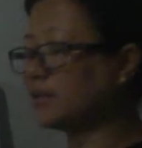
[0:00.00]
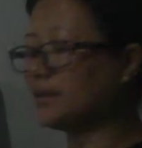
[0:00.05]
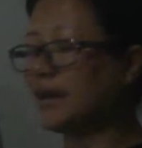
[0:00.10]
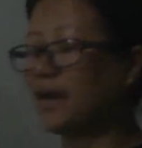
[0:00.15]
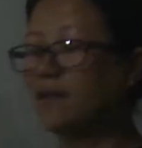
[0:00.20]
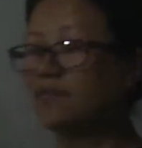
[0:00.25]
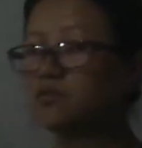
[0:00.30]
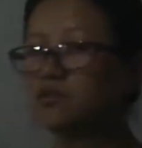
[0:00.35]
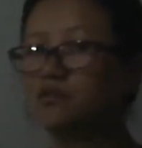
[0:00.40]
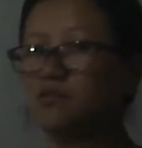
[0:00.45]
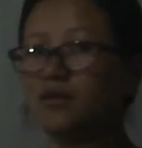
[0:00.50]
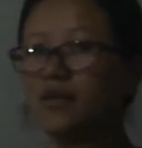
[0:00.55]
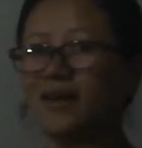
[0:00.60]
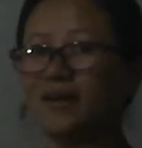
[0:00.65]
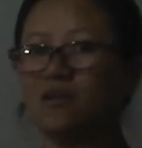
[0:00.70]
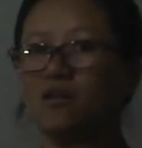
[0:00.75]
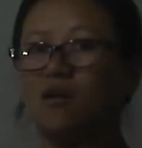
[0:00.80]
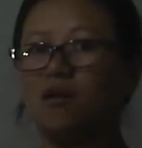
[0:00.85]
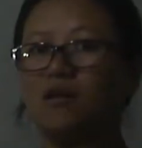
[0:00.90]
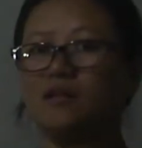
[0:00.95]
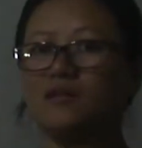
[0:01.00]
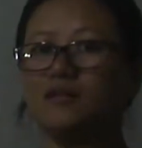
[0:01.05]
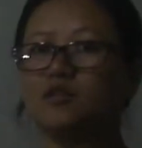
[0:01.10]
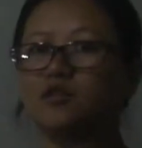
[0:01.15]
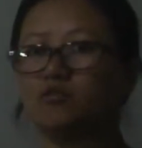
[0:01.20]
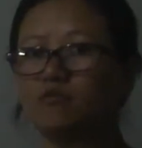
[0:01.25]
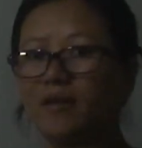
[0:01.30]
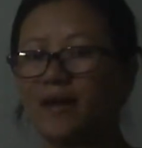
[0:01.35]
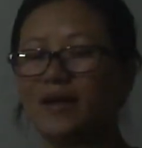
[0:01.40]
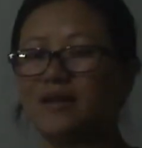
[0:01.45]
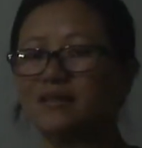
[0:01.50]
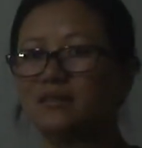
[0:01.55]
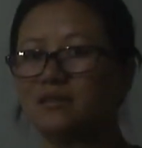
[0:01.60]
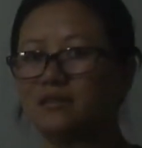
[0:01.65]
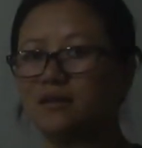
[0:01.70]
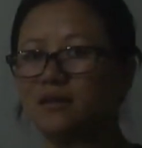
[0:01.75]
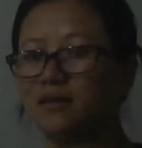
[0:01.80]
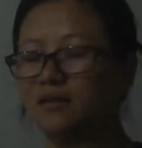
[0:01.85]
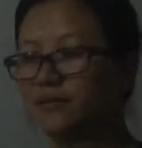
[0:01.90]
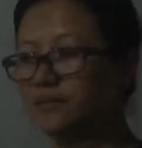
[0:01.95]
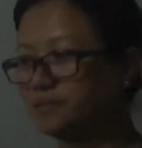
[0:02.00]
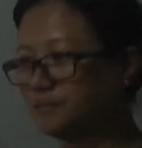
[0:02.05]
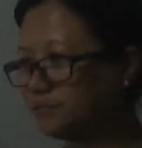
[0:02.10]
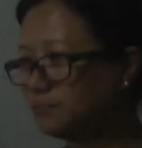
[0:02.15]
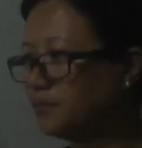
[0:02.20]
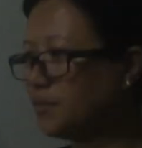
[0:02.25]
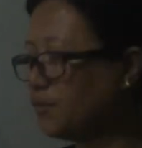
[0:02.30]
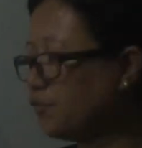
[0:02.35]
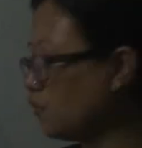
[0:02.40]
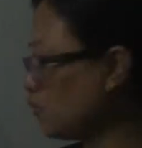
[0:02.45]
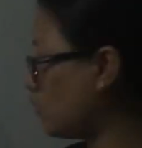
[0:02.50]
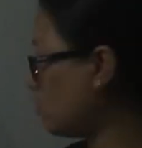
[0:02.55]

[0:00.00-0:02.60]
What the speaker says: graphs you get all the squares before